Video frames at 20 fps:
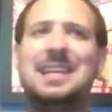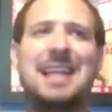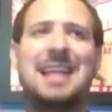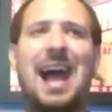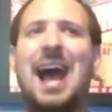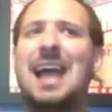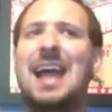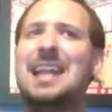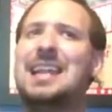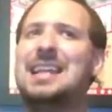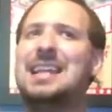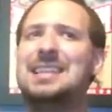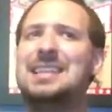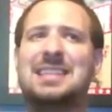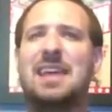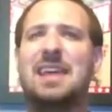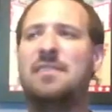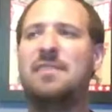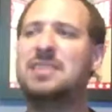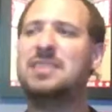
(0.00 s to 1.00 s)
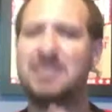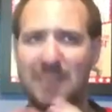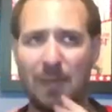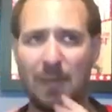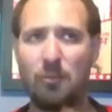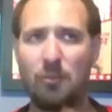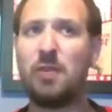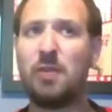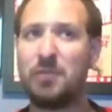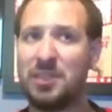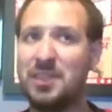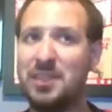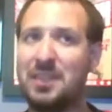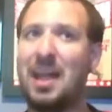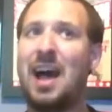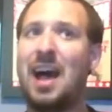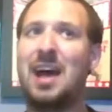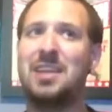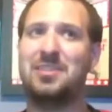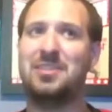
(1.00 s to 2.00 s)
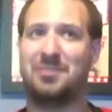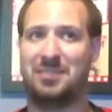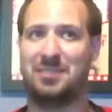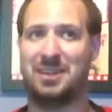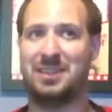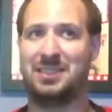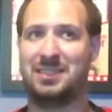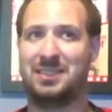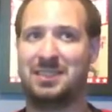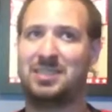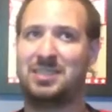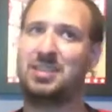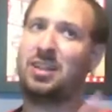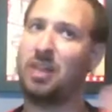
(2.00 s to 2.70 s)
97, somewhere within the hundreds,